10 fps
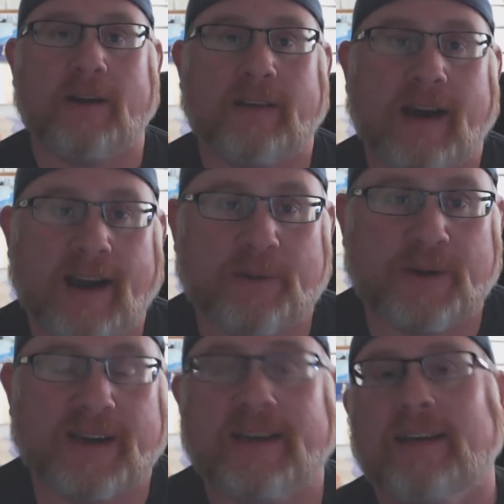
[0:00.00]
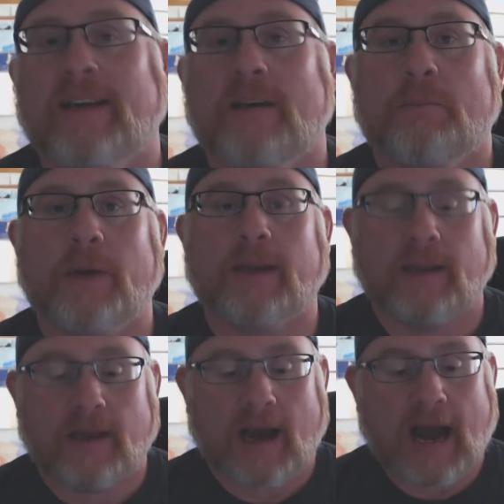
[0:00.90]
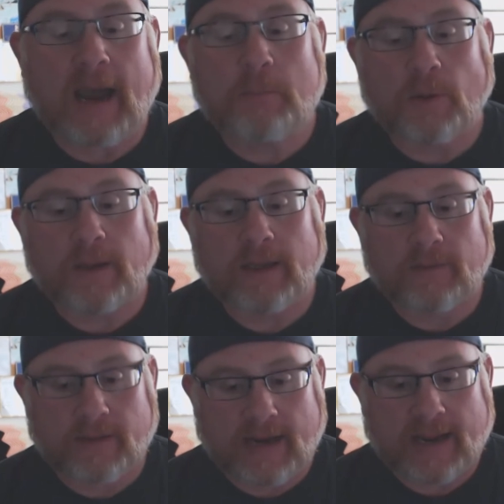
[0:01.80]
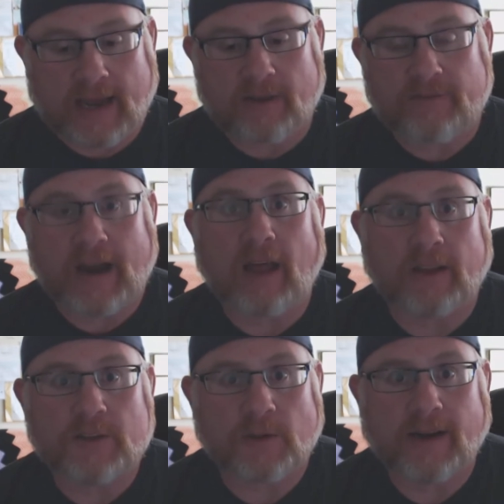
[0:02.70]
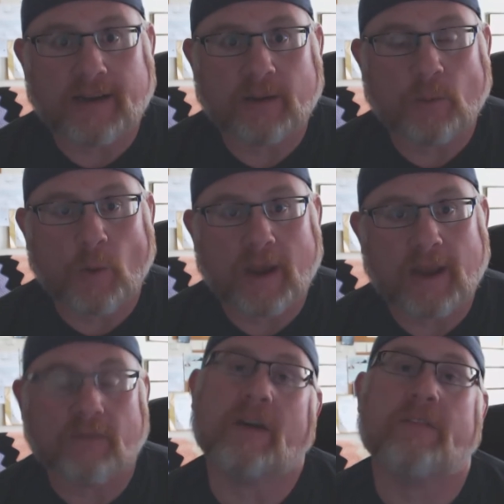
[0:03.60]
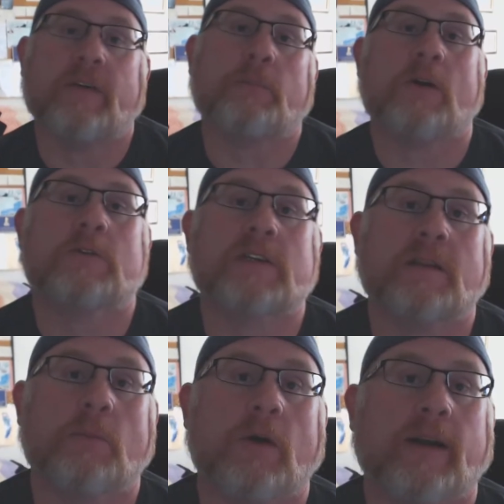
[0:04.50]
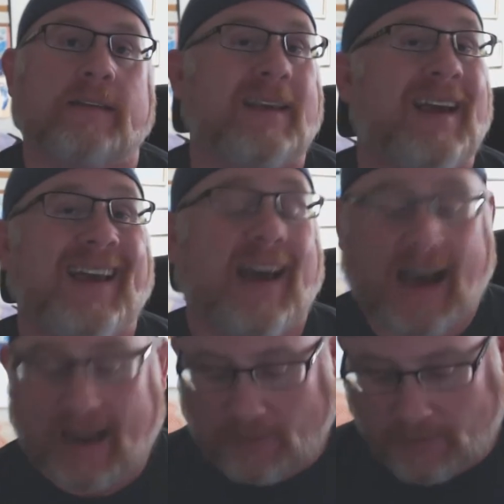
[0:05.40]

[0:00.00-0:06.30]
the highway. But I believe that I got a valid trading way of approaching the markets. I don't